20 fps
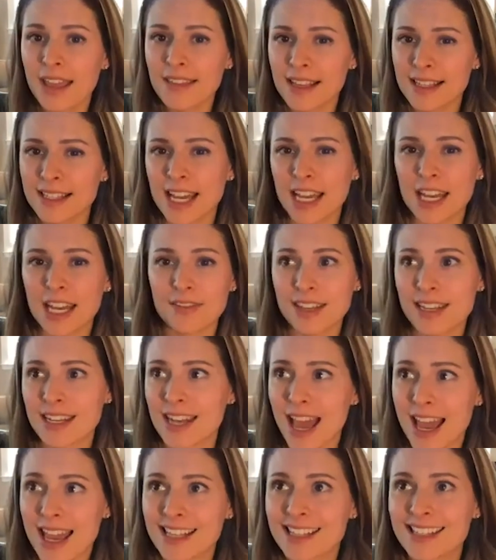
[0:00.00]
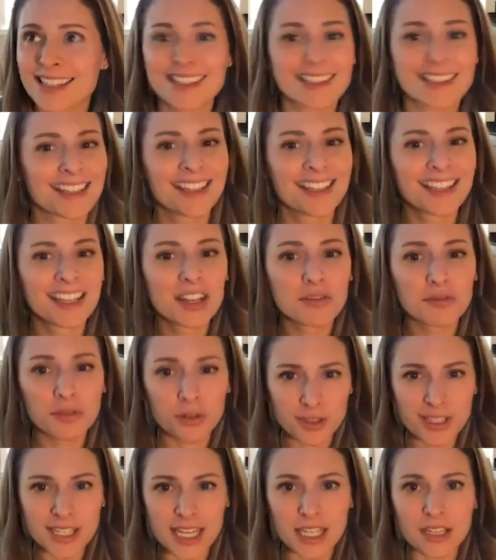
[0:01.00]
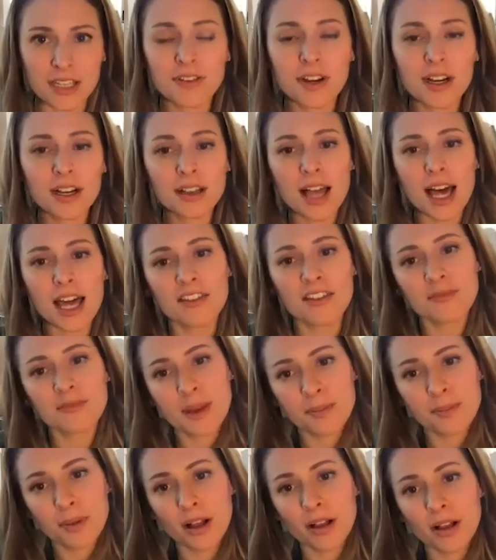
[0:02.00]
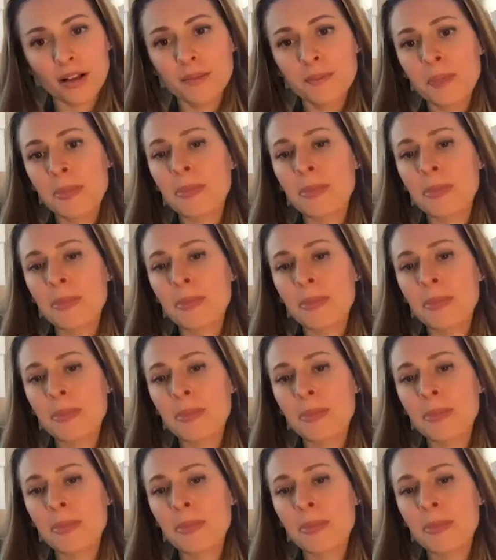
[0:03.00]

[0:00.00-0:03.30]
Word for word: That's kind of a nice routine for a lot of people.